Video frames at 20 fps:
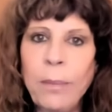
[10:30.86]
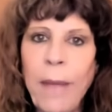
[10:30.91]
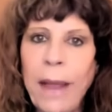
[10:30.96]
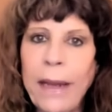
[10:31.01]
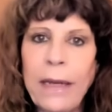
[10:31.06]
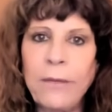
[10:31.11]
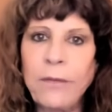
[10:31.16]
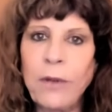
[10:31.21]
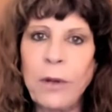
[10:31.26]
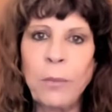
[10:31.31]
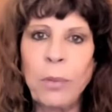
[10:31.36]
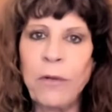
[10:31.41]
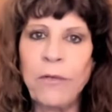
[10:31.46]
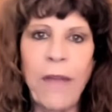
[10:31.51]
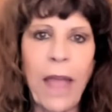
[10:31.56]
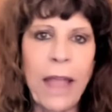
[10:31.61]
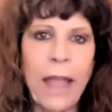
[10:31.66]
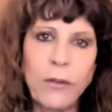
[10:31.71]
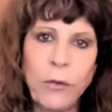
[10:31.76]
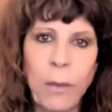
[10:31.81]
might even
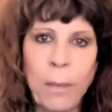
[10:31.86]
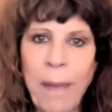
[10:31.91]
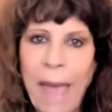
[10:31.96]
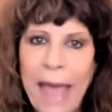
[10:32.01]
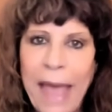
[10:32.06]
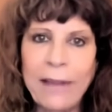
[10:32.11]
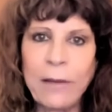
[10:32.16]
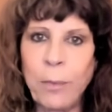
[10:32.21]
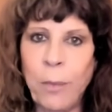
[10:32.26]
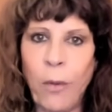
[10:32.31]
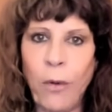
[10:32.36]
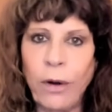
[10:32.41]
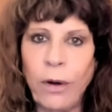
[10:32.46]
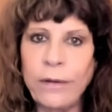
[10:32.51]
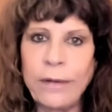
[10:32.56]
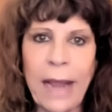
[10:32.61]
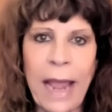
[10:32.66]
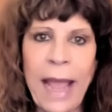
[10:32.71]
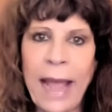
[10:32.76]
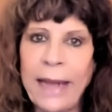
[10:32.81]
provide you a
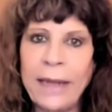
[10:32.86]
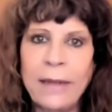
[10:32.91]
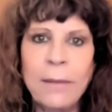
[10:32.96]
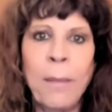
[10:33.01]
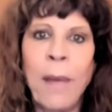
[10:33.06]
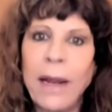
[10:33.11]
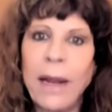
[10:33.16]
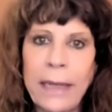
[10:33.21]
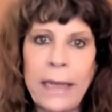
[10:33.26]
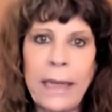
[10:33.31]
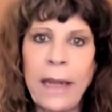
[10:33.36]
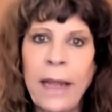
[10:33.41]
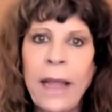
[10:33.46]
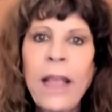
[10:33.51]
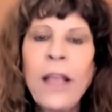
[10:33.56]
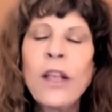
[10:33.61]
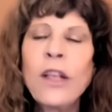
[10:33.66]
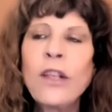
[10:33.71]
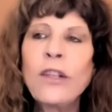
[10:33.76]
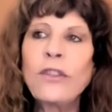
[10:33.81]
passport and money.
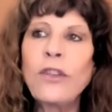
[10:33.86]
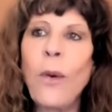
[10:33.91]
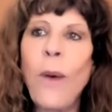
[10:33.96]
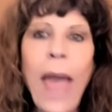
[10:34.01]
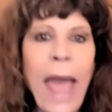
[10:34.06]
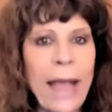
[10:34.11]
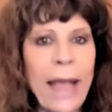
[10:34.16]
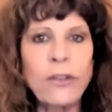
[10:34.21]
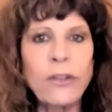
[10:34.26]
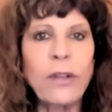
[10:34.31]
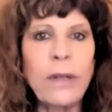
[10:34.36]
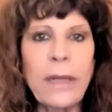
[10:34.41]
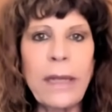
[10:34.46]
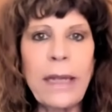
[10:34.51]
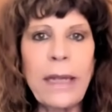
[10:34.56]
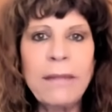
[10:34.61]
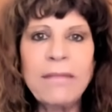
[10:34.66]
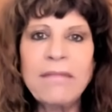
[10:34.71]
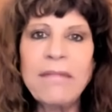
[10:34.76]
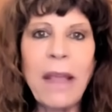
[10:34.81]
So
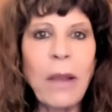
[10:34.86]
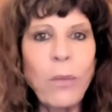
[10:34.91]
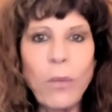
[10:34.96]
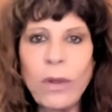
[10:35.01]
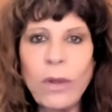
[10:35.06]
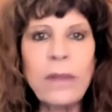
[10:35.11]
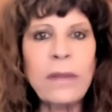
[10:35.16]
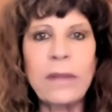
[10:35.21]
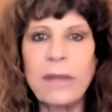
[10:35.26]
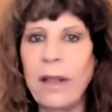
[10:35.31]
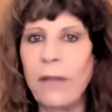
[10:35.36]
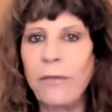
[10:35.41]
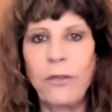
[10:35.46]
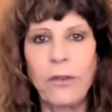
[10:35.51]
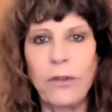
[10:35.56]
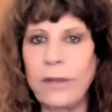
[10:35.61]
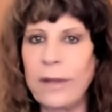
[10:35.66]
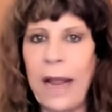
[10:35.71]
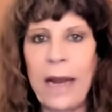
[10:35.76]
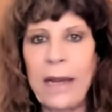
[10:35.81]
actually, they wouldn't
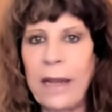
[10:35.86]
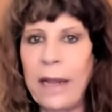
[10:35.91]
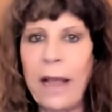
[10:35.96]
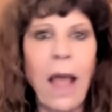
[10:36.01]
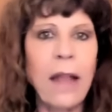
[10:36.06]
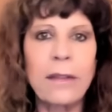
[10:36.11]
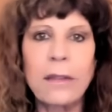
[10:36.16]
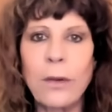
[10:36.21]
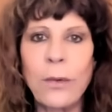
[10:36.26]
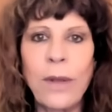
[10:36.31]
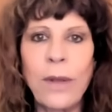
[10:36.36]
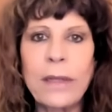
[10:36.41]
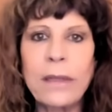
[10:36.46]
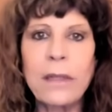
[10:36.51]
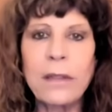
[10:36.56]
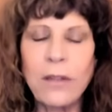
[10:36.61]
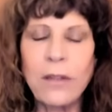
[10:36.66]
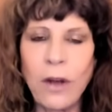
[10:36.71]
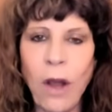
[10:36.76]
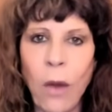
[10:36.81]
suffer any
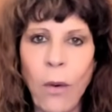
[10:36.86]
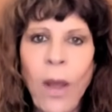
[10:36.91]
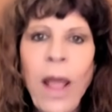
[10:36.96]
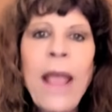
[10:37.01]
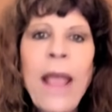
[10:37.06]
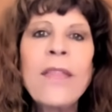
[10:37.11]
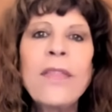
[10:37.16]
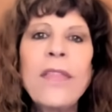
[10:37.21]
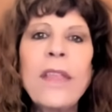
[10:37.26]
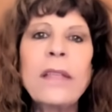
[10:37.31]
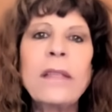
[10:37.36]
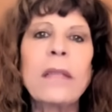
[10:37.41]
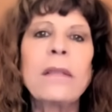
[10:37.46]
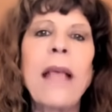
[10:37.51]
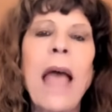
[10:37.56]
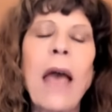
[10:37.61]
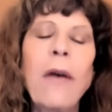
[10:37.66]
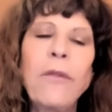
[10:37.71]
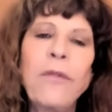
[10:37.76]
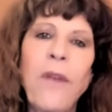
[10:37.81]
consequences, no. This is
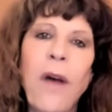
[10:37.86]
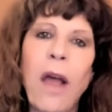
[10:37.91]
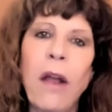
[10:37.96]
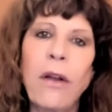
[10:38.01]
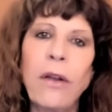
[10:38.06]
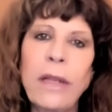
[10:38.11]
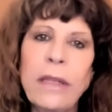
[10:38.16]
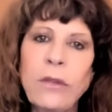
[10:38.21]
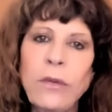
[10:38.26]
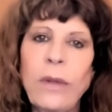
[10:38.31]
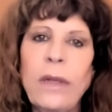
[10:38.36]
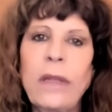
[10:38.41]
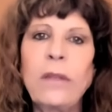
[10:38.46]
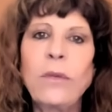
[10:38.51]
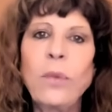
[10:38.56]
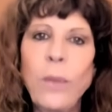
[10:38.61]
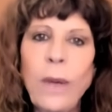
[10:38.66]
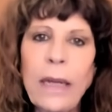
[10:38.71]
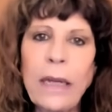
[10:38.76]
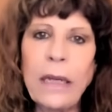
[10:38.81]
how far Israel
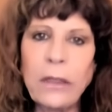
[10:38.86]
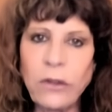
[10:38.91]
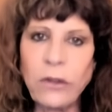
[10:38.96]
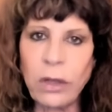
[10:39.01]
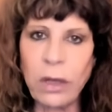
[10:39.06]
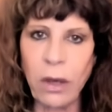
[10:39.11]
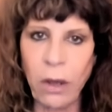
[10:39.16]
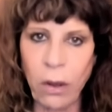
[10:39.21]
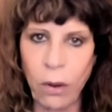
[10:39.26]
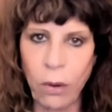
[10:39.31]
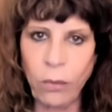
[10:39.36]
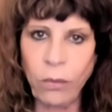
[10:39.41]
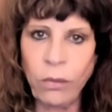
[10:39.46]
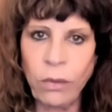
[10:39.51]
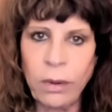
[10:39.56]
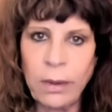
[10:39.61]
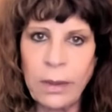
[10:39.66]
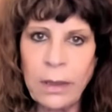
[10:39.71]
is willing to go